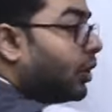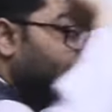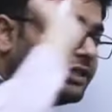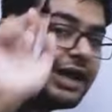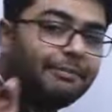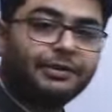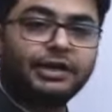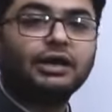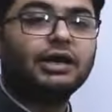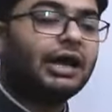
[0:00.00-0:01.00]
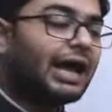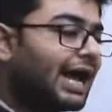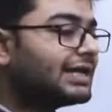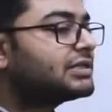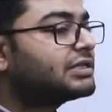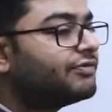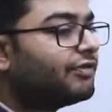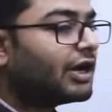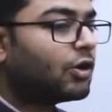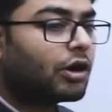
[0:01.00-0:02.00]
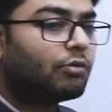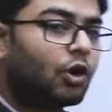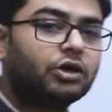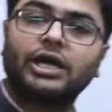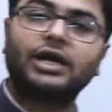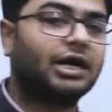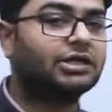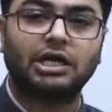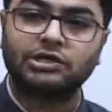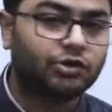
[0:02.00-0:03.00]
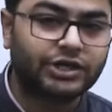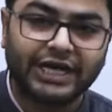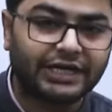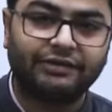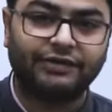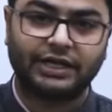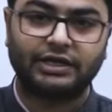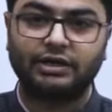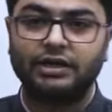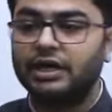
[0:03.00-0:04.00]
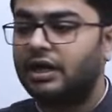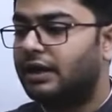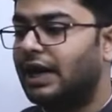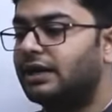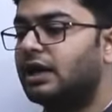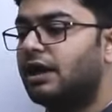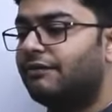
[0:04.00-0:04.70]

concept has one or more thinkers associated with it, right?